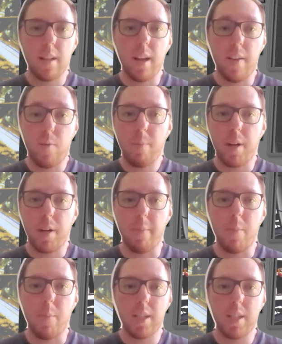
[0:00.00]
F1
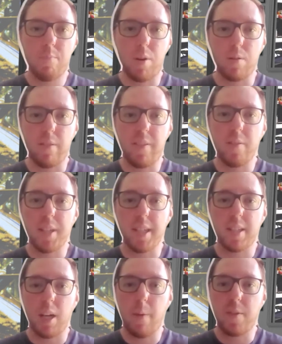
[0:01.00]
pundit Martin Brundle feels it
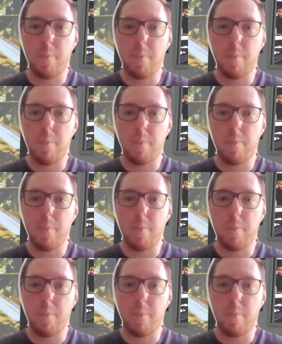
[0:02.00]
is time for some